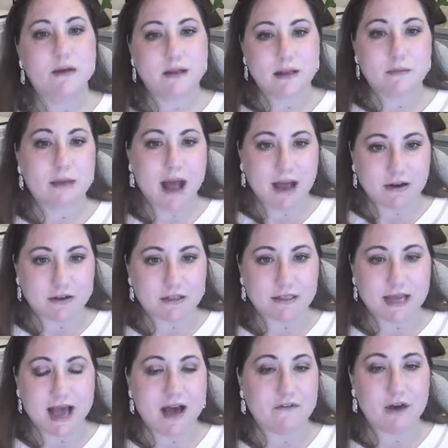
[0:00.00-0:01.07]
really matters
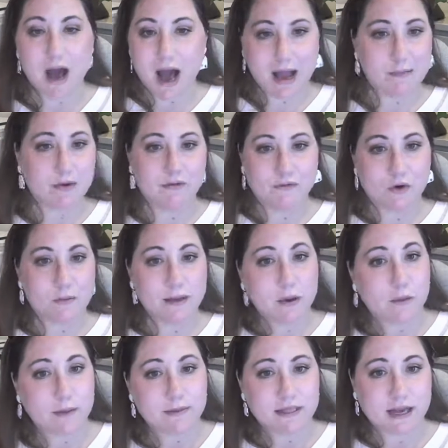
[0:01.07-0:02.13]
to have a high performing
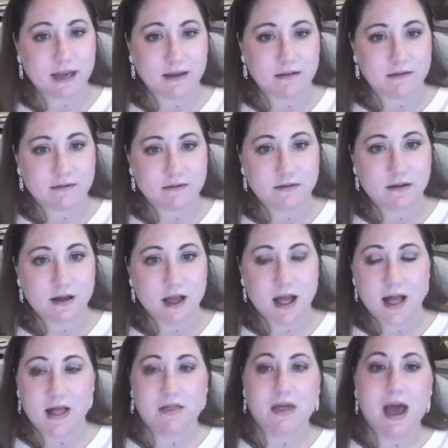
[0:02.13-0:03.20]
website.
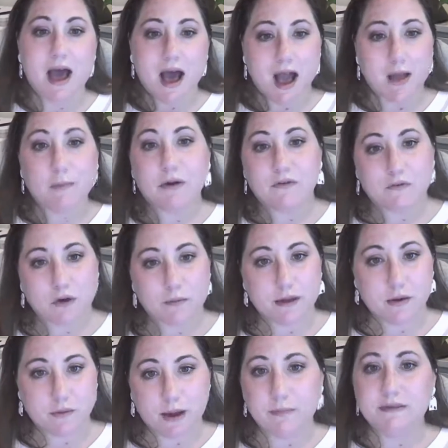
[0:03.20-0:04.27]
That high
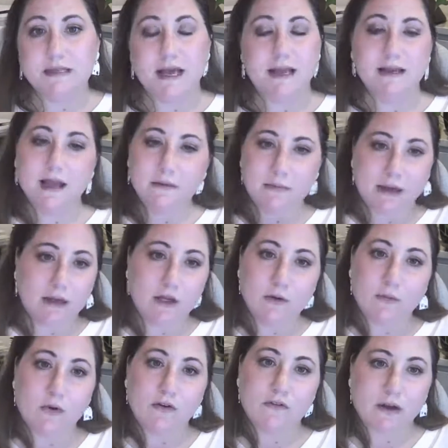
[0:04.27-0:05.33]
performing website can make
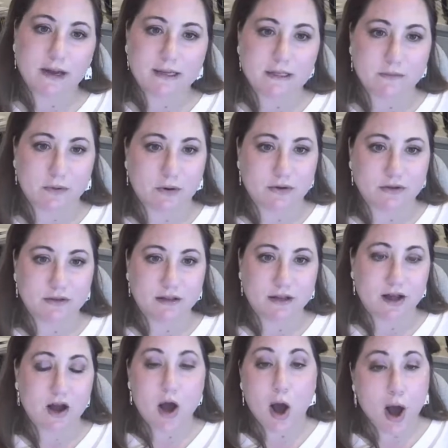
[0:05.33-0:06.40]
you more findable,
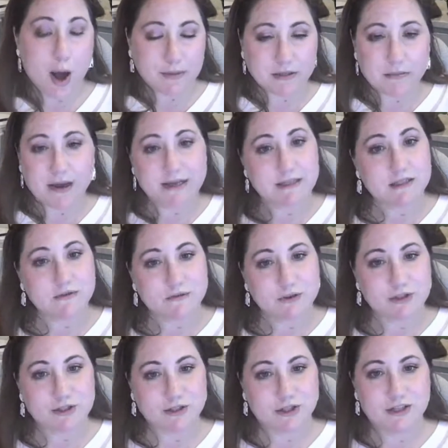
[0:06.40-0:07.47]
optimized for
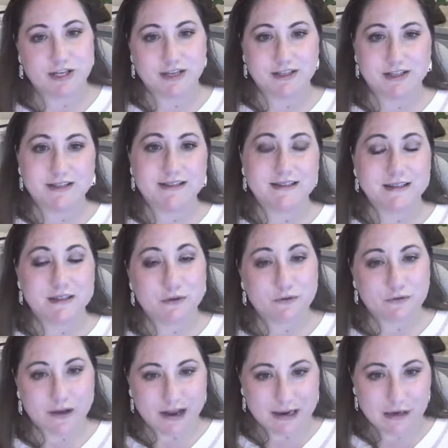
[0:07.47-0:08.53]
search engines to
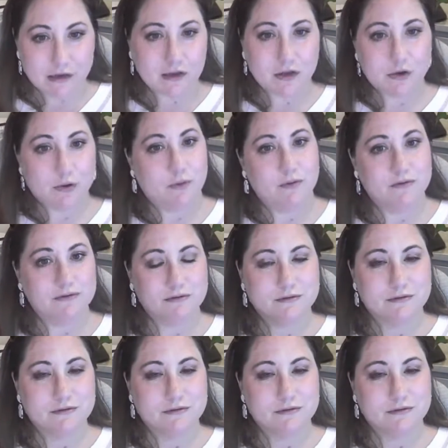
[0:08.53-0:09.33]
find you.